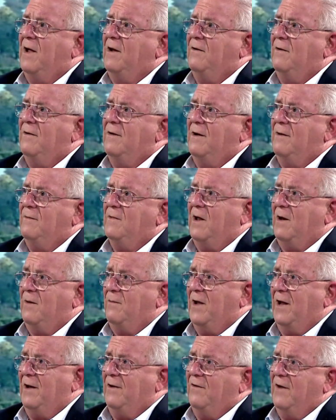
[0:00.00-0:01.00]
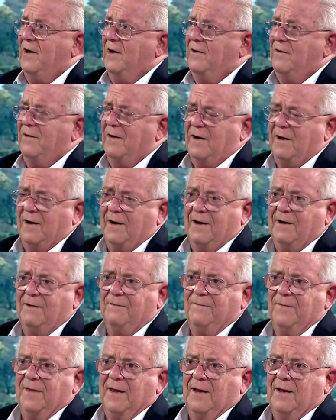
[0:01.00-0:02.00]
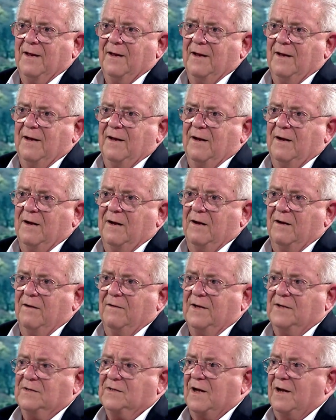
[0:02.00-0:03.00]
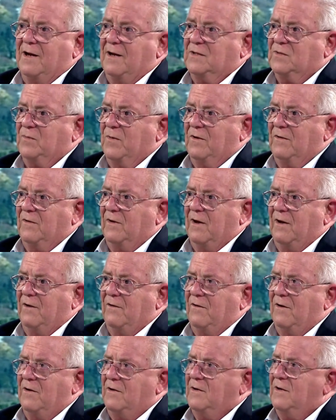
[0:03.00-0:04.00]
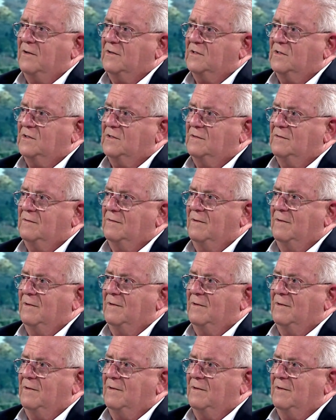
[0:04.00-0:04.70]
I'm not a bad drinker, and these guys both got drunk as